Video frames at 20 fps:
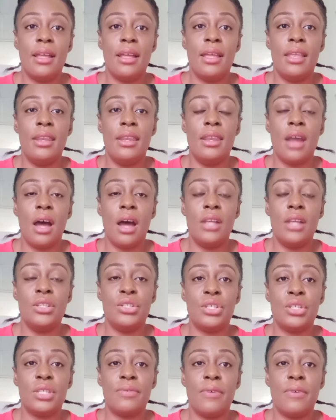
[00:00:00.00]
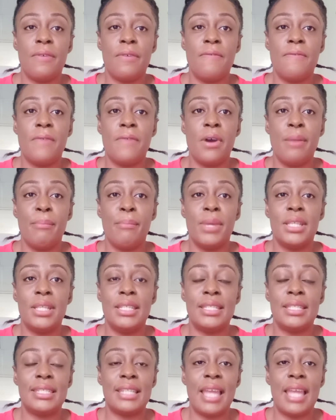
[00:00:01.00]
not just for fun, but
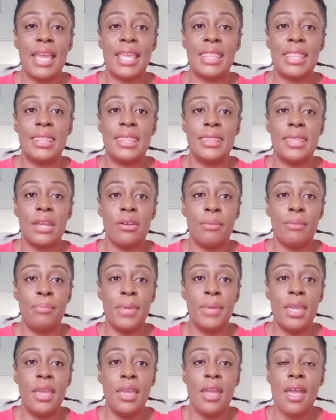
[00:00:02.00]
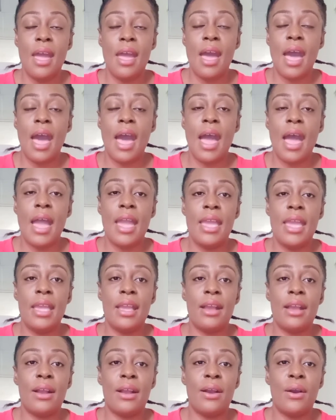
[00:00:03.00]
it's like therapy.
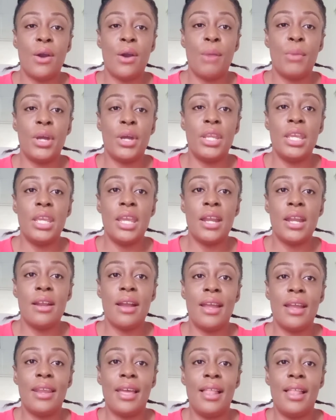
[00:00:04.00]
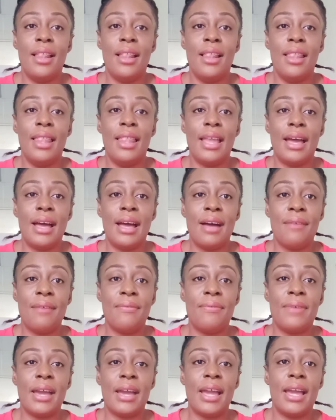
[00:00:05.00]
I come on here and I laugh
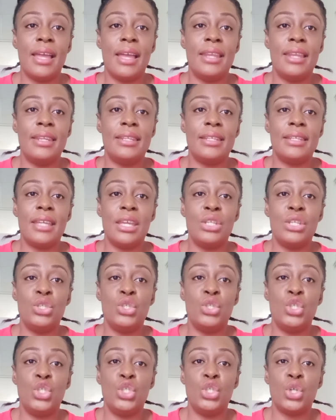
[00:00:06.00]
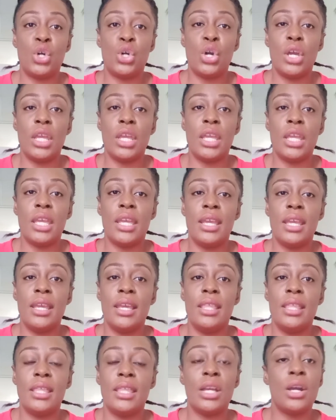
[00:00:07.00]
and enjoy
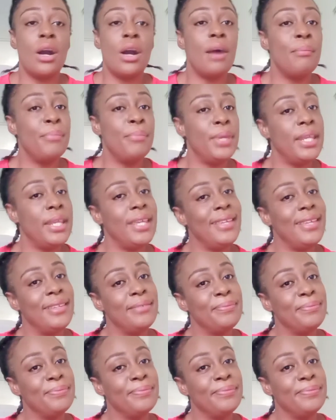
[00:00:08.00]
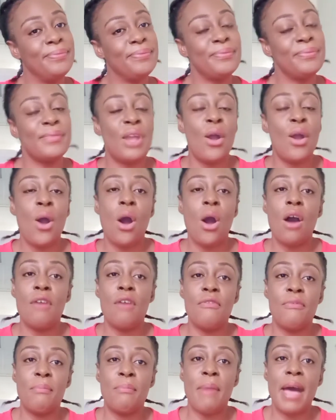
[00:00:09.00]
the company
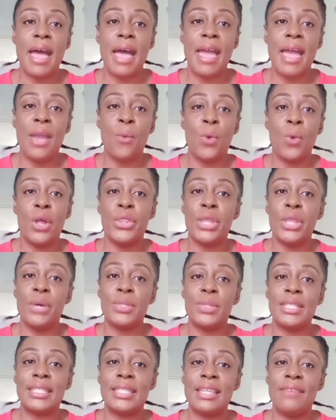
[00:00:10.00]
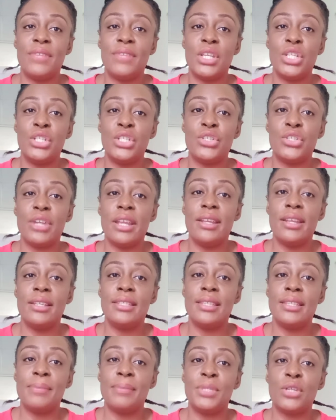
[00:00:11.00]
of my 1,700
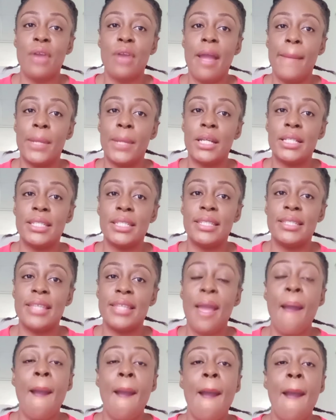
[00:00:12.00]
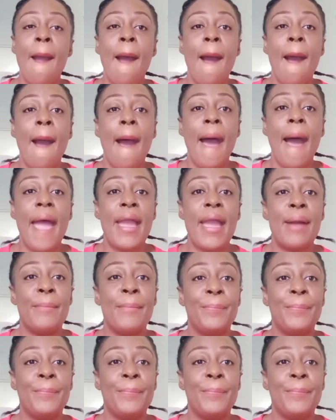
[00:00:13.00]
subscribers. I